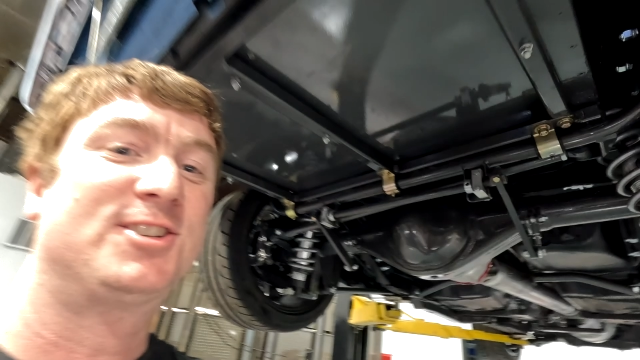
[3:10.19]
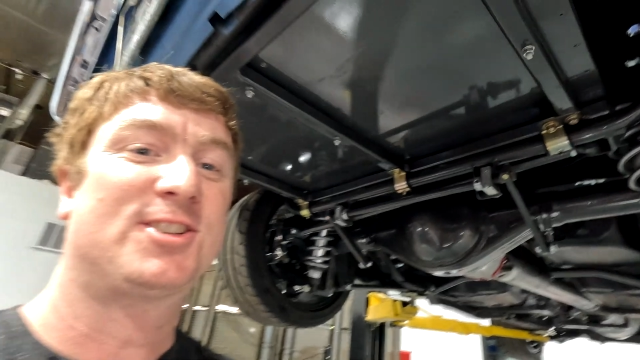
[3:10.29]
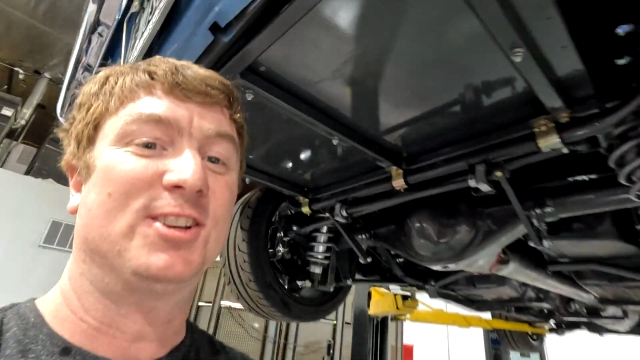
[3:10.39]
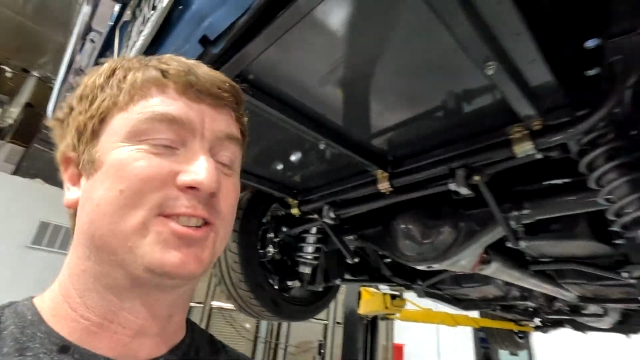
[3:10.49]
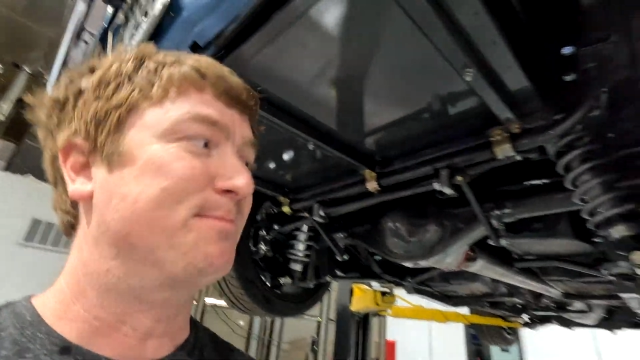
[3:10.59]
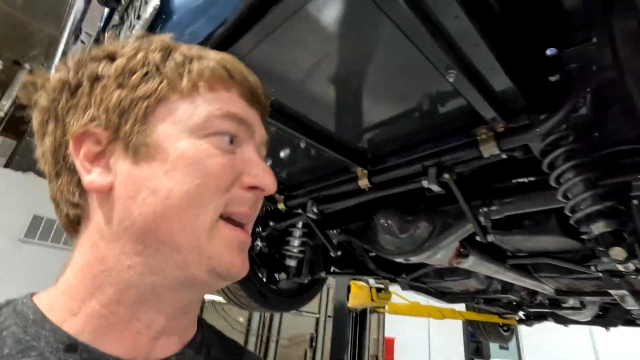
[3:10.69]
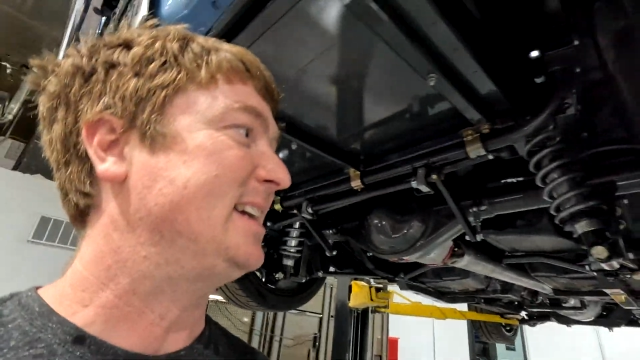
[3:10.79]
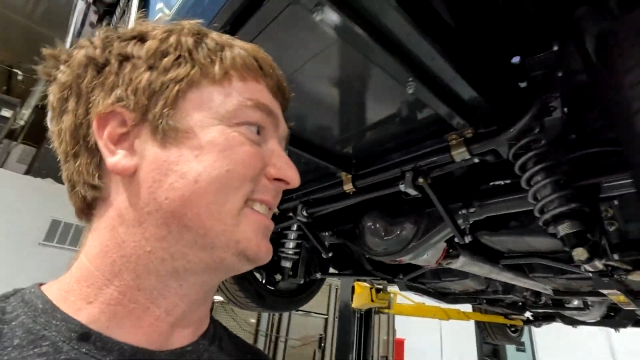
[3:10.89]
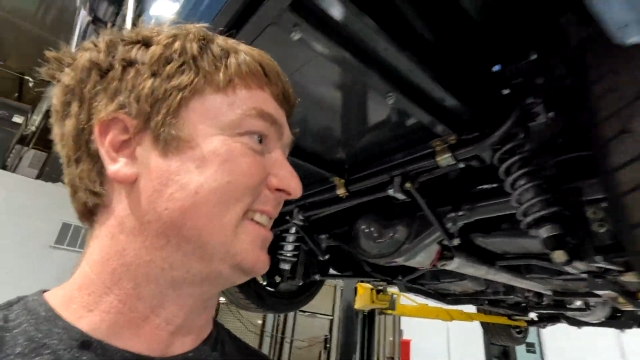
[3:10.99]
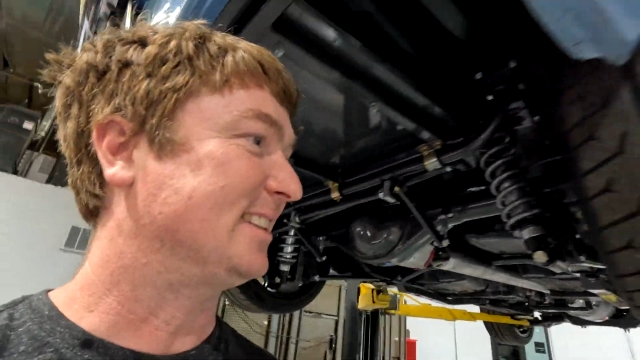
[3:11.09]
just looks
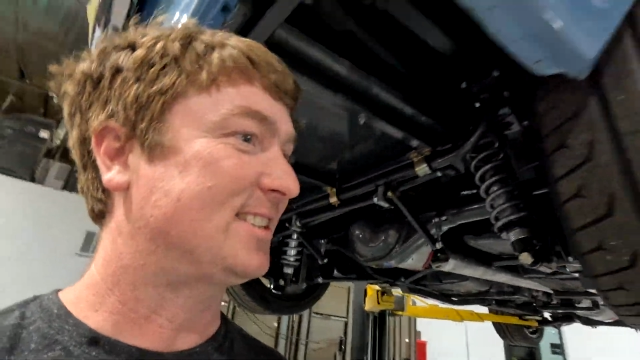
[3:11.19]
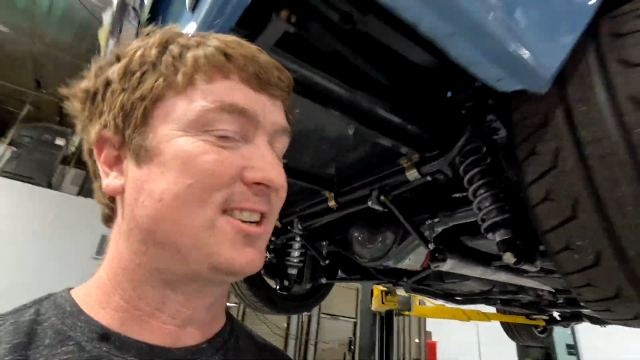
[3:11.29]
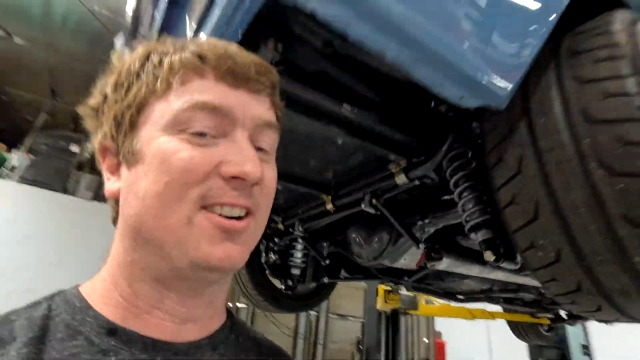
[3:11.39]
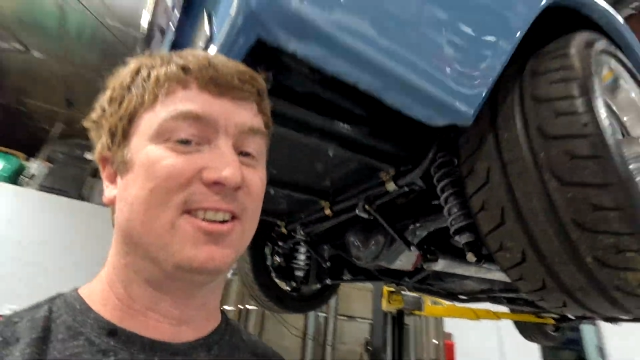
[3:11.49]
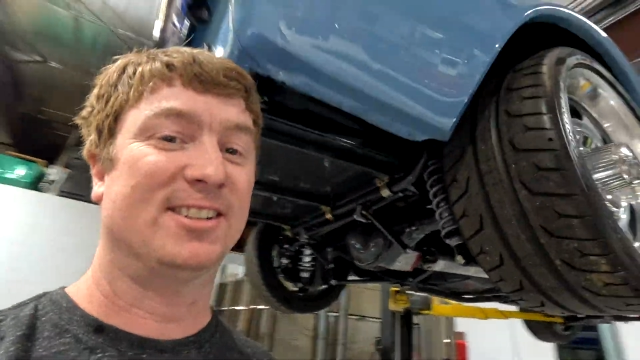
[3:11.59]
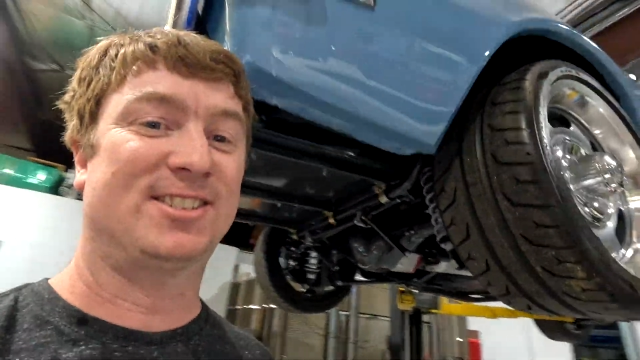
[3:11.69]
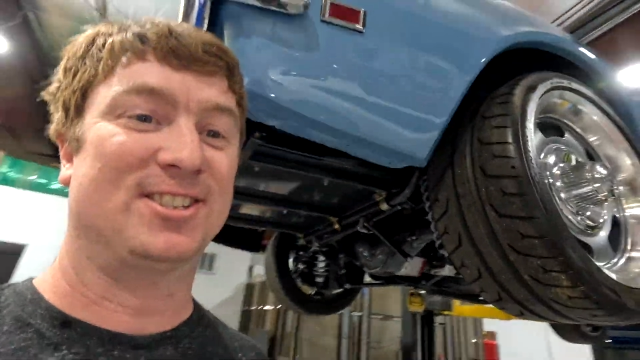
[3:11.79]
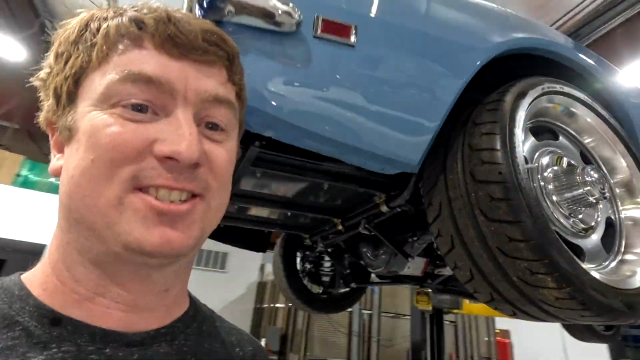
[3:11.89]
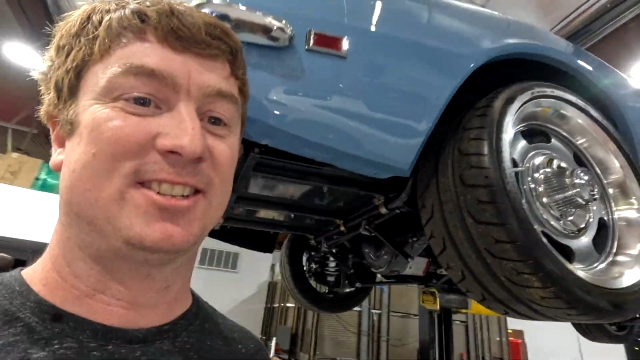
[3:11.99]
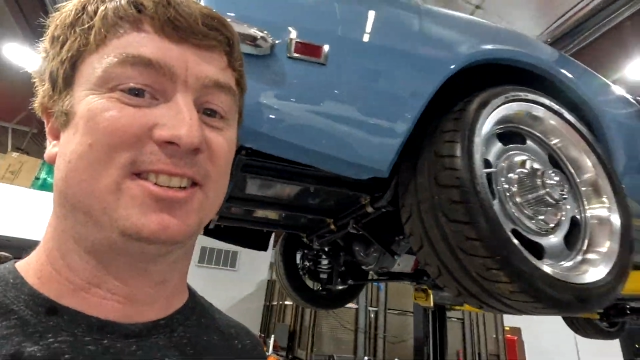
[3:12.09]
amazing. This car is
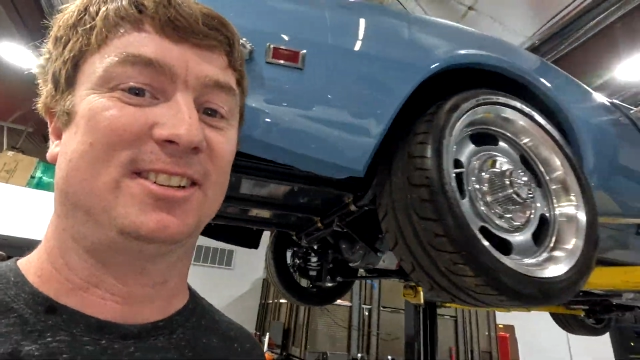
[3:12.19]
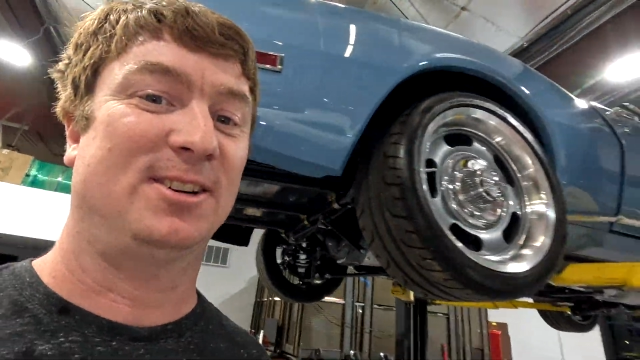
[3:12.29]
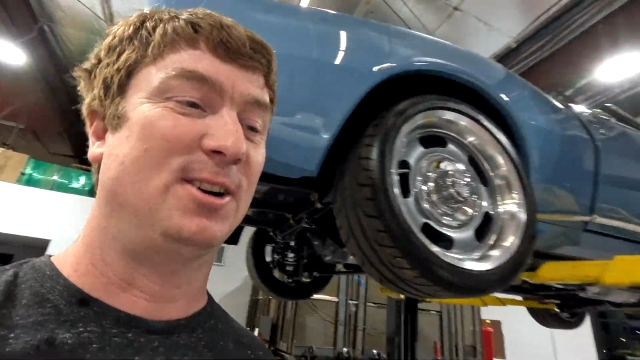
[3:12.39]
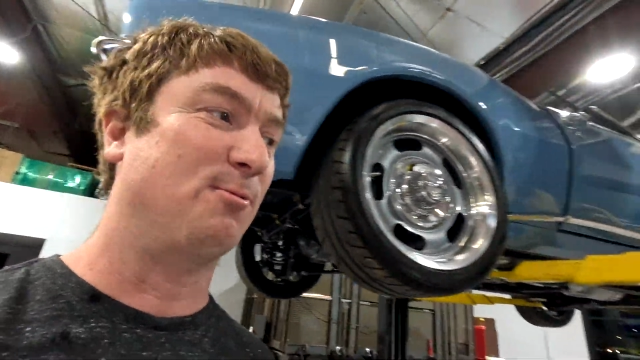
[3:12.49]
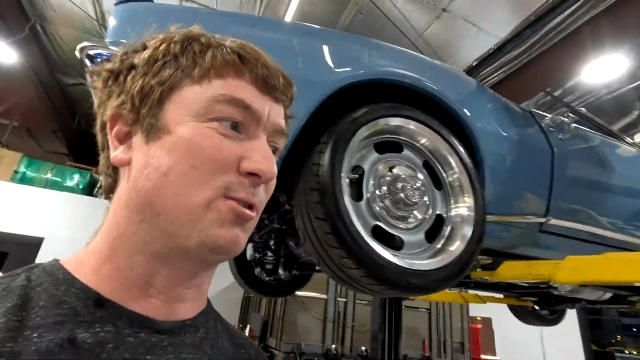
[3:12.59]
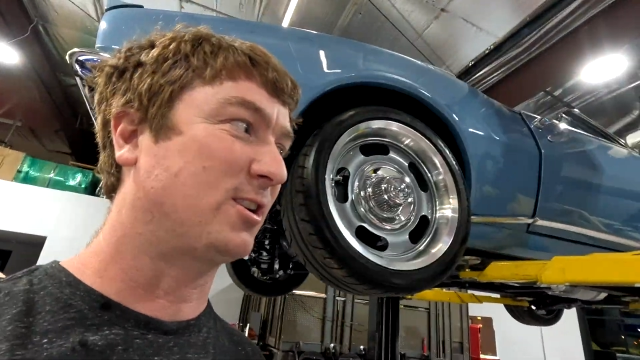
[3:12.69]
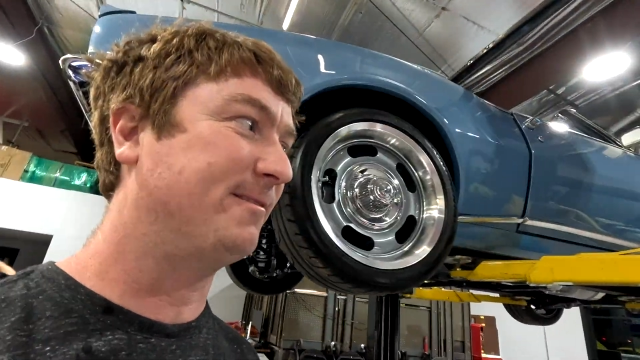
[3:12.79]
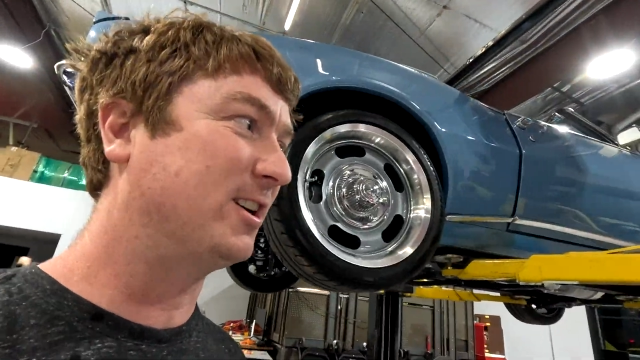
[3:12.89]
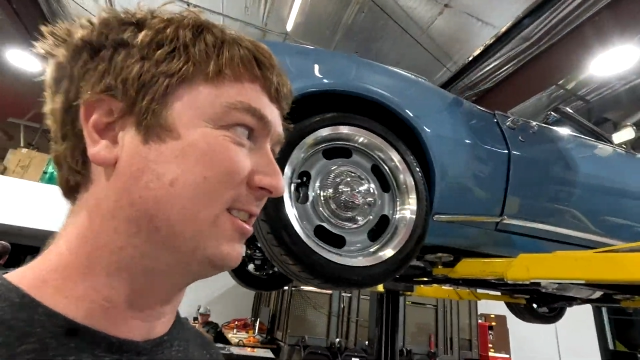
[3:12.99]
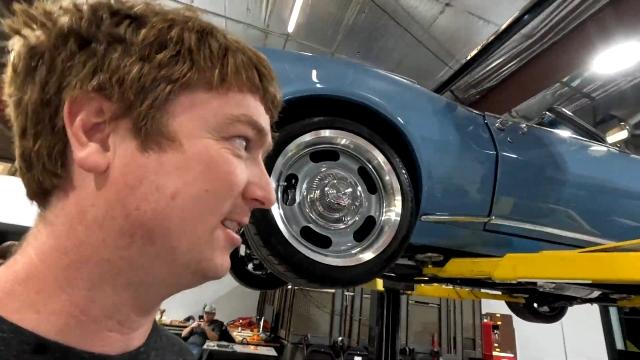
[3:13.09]
just a work
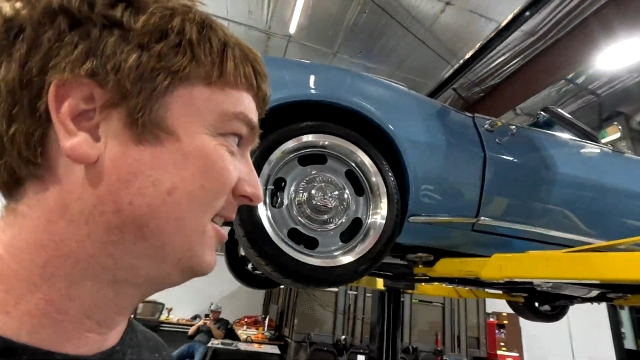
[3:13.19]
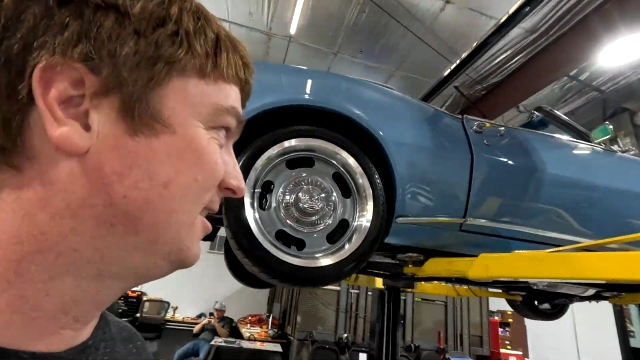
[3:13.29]
of art.